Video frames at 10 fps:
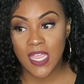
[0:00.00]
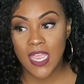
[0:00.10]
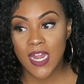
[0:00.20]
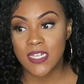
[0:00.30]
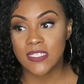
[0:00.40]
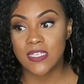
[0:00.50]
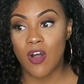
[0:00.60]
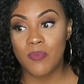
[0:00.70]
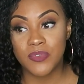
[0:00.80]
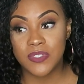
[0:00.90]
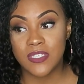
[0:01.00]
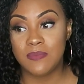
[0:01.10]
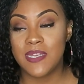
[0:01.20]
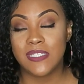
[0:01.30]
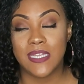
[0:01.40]
and
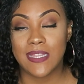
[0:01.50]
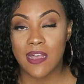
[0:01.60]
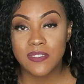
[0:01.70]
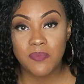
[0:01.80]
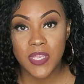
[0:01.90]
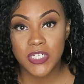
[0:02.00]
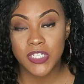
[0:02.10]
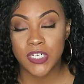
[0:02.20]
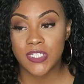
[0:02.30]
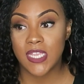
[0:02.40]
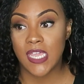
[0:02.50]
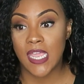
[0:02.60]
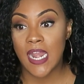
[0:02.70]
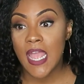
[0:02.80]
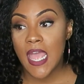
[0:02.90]
it's basically 1,000 pictures,
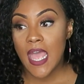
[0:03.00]
and